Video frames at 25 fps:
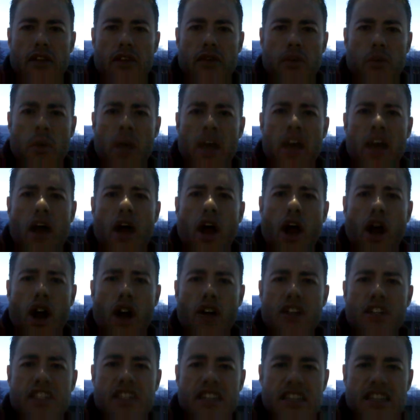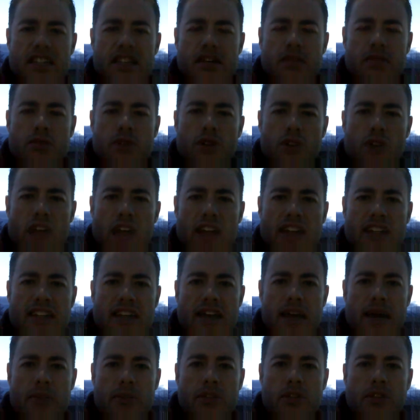the way our system trains
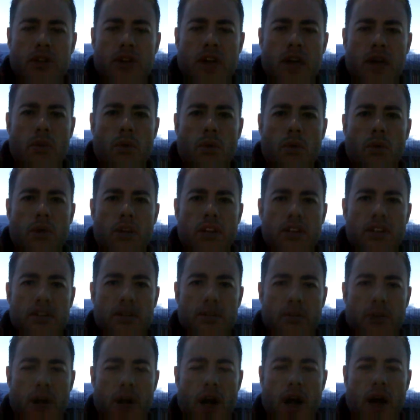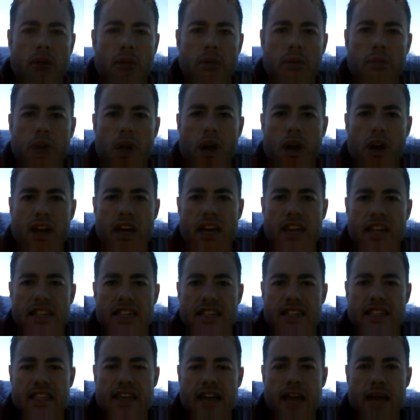them is, okay, well, what's the problem? In our
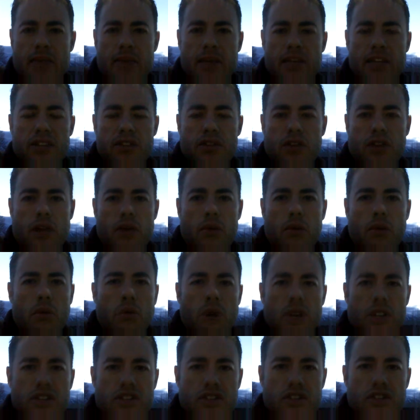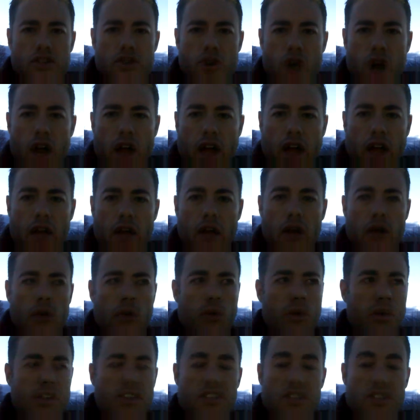case, it's diabetes. Okay, well, what's the drug?
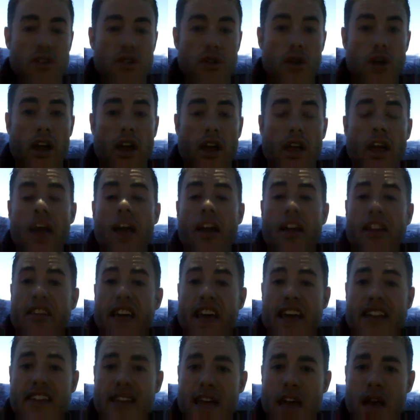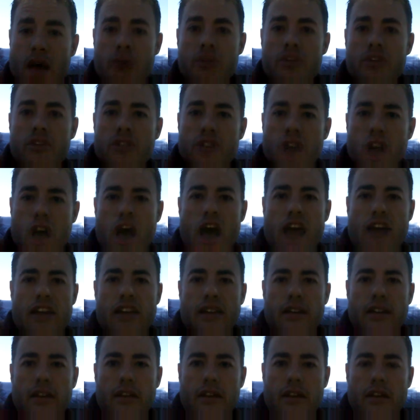What's the drug? That's how they're taught.
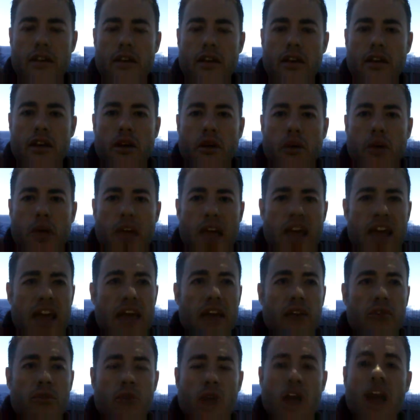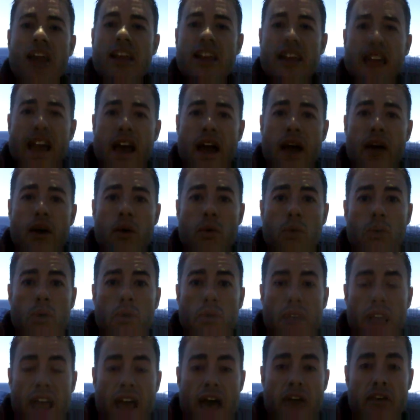Okay, and right now,
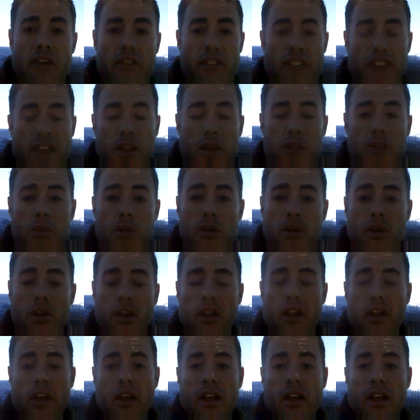what we have available